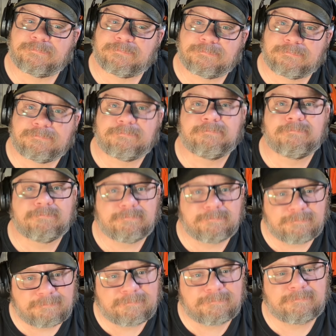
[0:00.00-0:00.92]
Don't
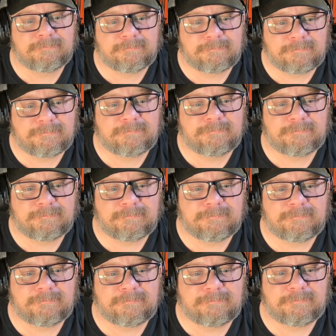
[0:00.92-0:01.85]
disturb
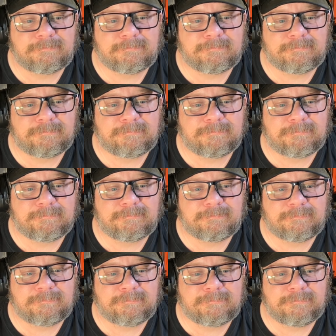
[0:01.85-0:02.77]

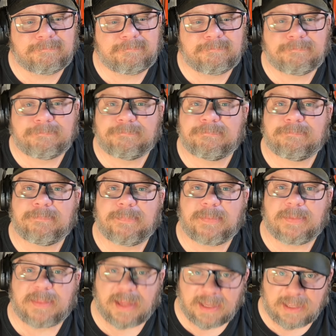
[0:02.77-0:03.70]
me.
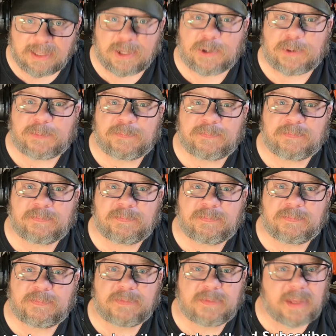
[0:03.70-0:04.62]
Thank you.
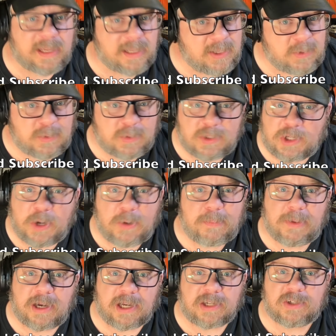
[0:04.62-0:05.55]
Thank you so
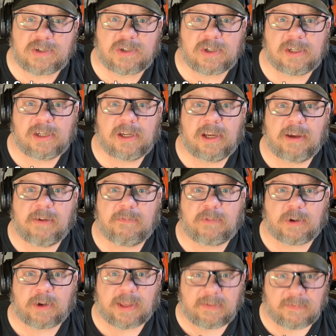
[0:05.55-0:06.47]
much
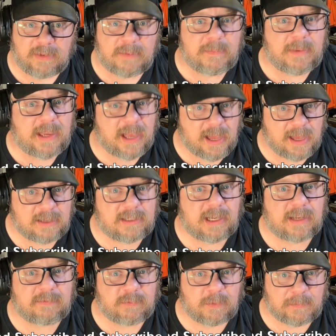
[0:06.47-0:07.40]
for giving me
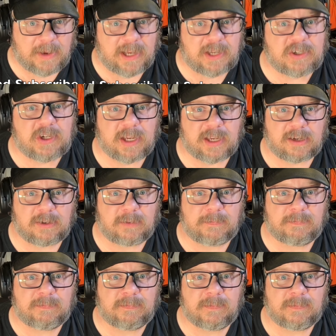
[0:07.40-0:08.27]
content for my channel.